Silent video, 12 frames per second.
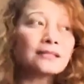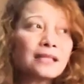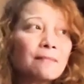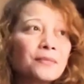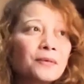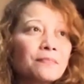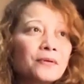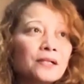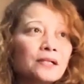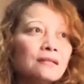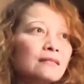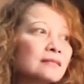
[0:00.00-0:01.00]
Some
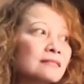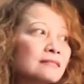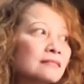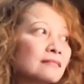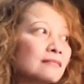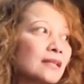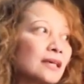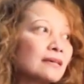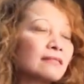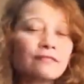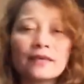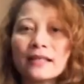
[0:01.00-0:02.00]
people,
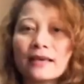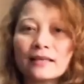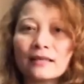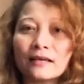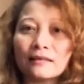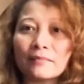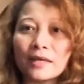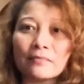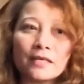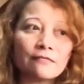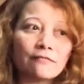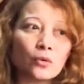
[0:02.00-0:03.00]
they feel like that
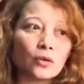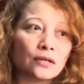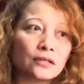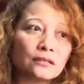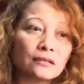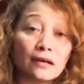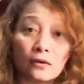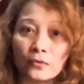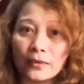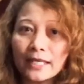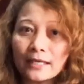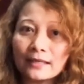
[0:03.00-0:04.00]
maybe for a
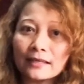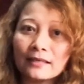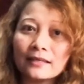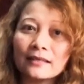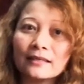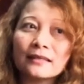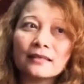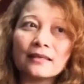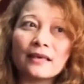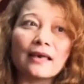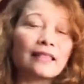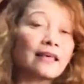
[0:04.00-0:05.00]
week,
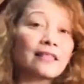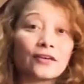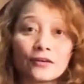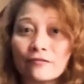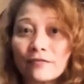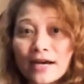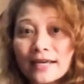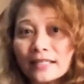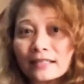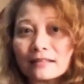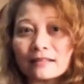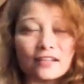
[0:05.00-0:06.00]
and then they're
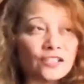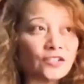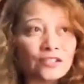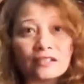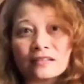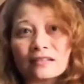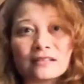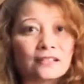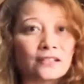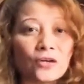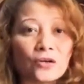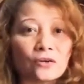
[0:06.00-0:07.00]
fine. They just
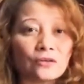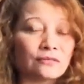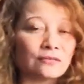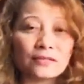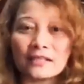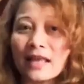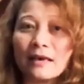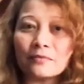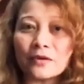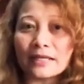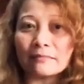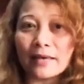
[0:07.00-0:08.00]
go snap
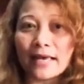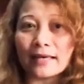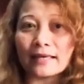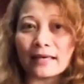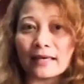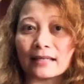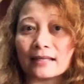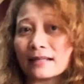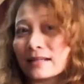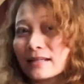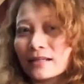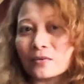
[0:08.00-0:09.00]
right back at
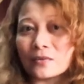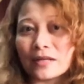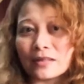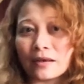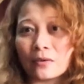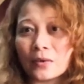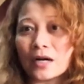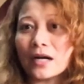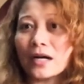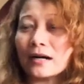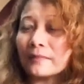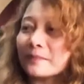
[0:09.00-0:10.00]
where they
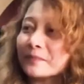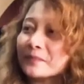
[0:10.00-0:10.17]
were.